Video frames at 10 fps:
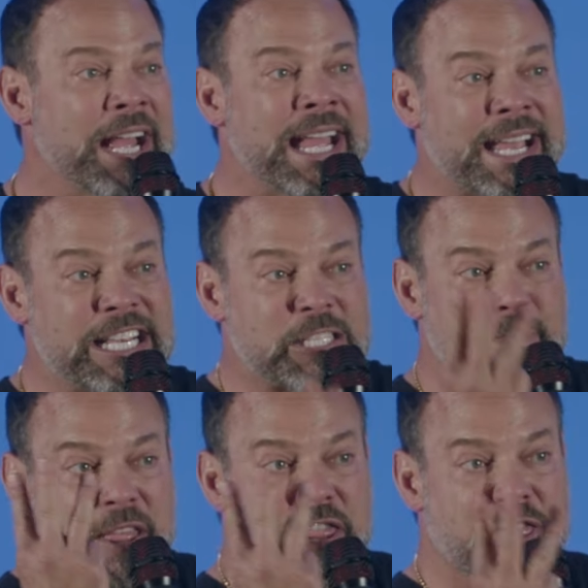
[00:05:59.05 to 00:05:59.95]
He
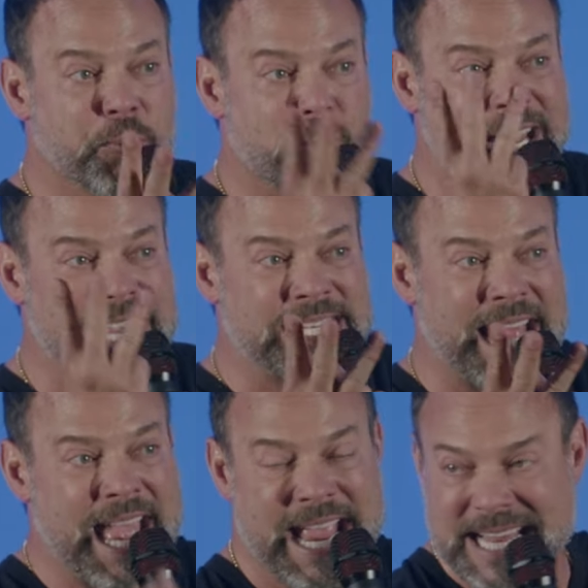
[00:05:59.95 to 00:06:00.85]
spent three
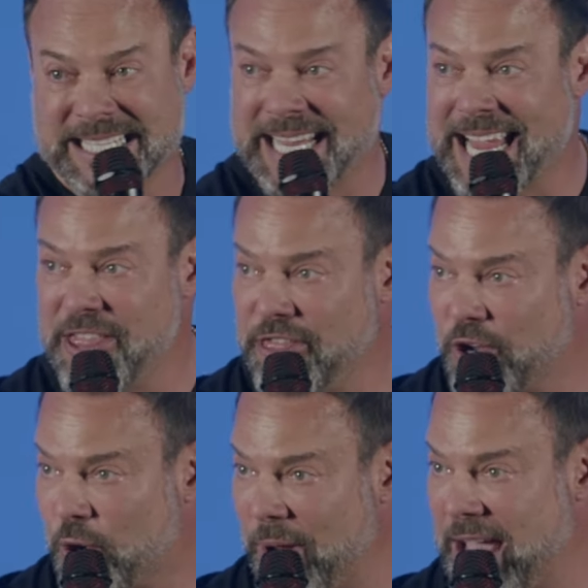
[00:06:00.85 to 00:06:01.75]
days in the
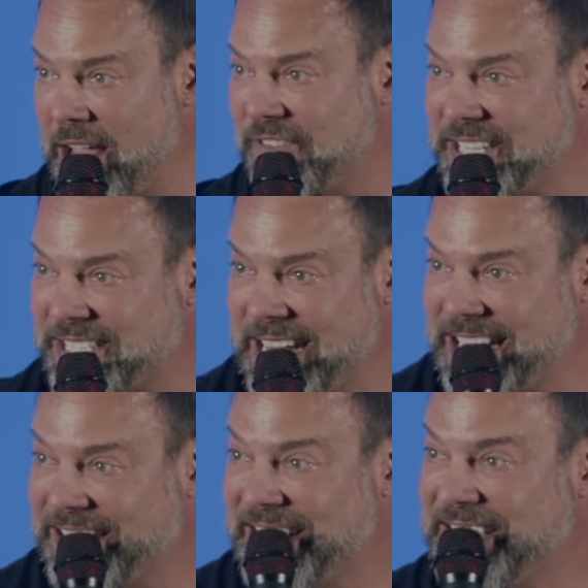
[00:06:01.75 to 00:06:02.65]
grave, descending to the